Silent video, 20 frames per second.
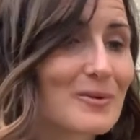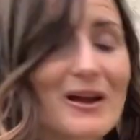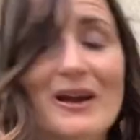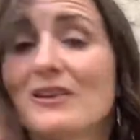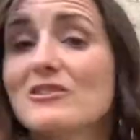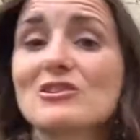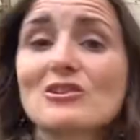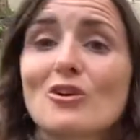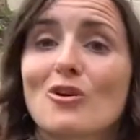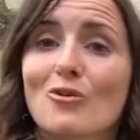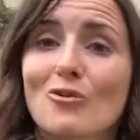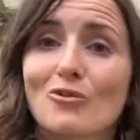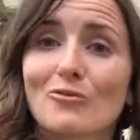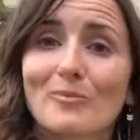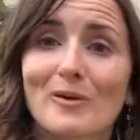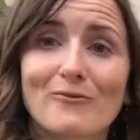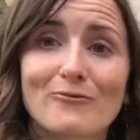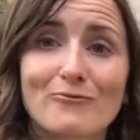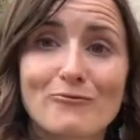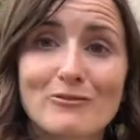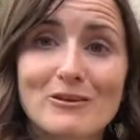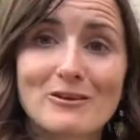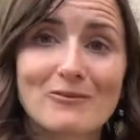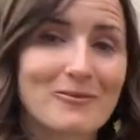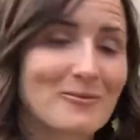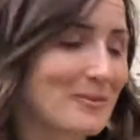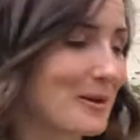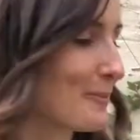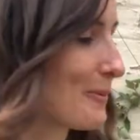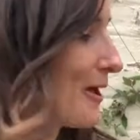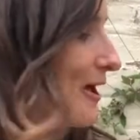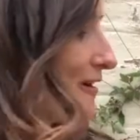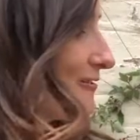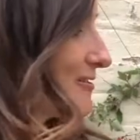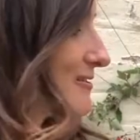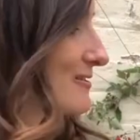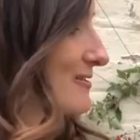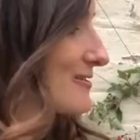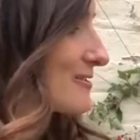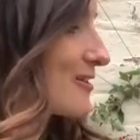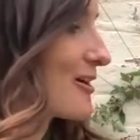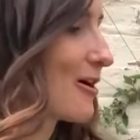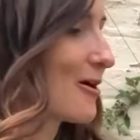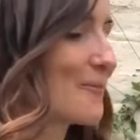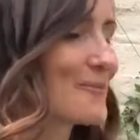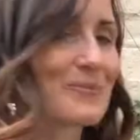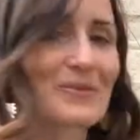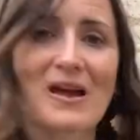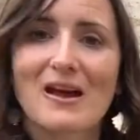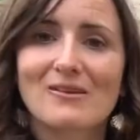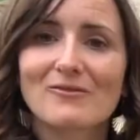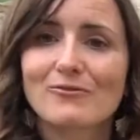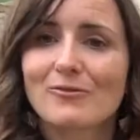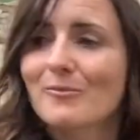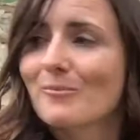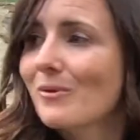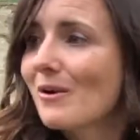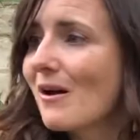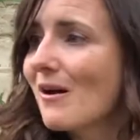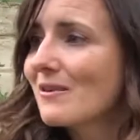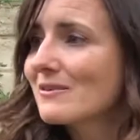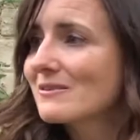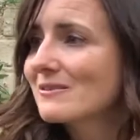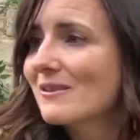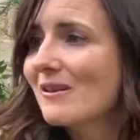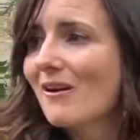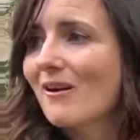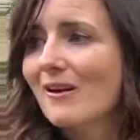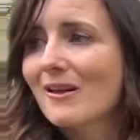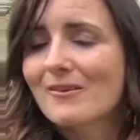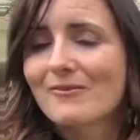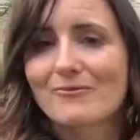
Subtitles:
I actually got all of mine free from my parents and from plants that